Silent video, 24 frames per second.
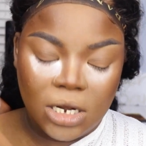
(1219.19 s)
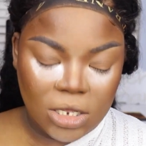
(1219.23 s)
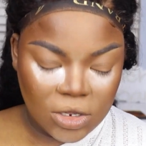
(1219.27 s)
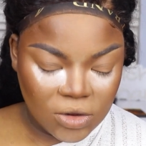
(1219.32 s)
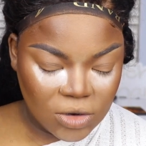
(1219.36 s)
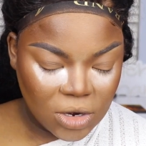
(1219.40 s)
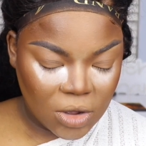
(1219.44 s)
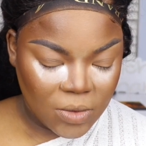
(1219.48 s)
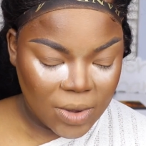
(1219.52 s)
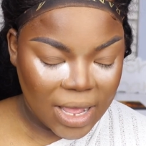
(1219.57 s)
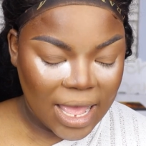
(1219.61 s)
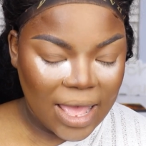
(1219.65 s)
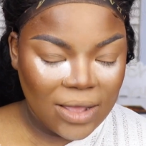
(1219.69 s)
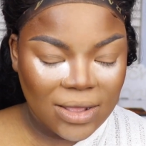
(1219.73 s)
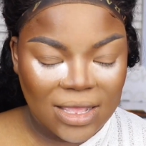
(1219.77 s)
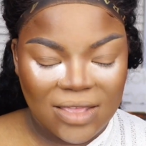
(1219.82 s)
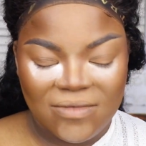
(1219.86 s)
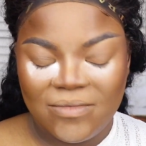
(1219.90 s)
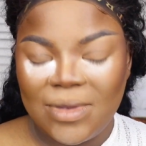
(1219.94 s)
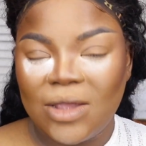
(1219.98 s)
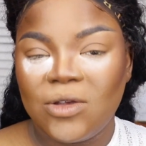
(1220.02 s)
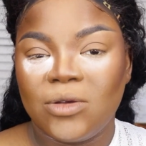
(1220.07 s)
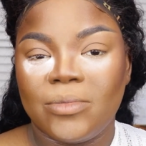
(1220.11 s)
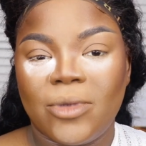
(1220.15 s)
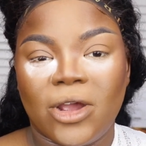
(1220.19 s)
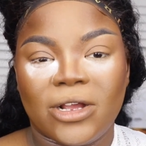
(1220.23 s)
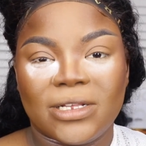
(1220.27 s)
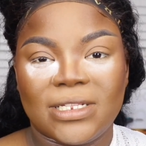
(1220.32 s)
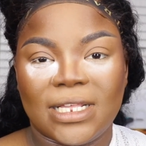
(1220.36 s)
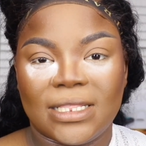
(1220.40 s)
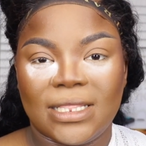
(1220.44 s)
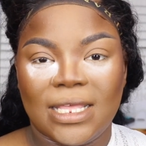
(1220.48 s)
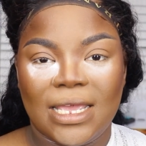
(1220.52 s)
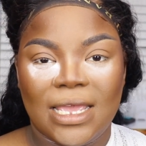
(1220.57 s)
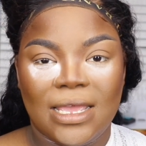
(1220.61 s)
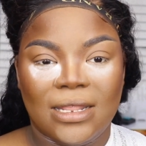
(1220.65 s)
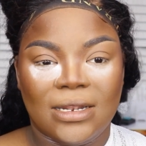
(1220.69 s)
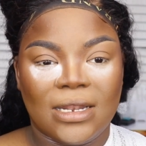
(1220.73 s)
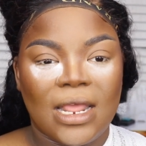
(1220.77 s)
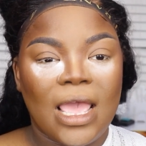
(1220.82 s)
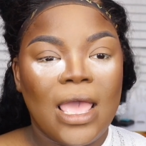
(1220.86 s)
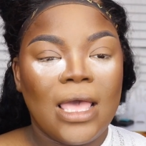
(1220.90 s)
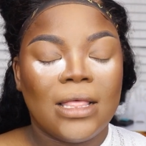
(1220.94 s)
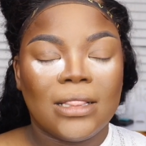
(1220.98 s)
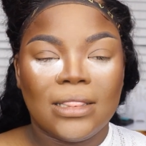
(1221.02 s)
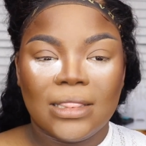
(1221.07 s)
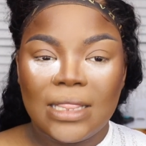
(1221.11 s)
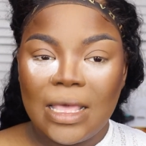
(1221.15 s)
You know what? I'll give my remarks at the end.
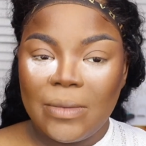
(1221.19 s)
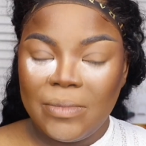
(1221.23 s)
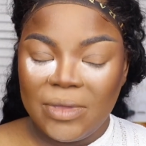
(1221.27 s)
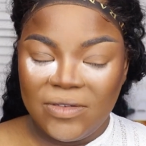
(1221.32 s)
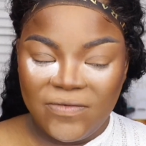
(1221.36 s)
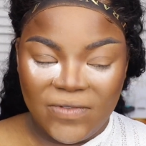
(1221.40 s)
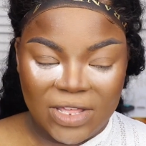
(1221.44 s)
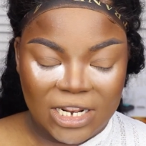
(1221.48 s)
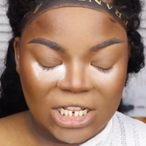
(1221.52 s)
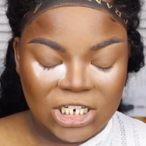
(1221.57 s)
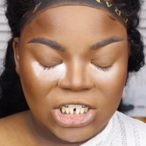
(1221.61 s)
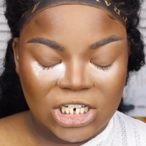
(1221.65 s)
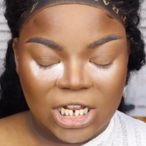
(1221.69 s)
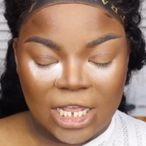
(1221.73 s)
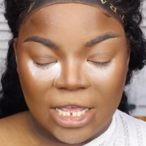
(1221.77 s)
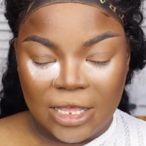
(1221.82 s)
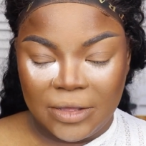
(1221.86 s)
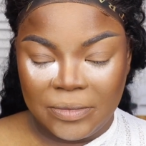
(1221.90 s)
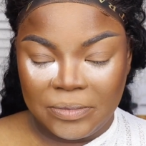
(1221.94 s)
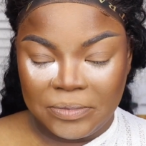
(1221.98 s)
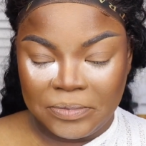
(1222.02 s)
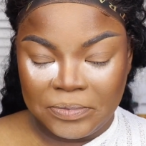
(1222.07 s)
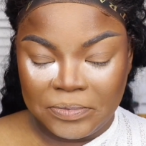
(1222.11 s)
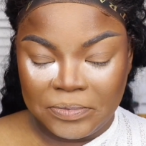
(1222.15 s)
Let me finish up.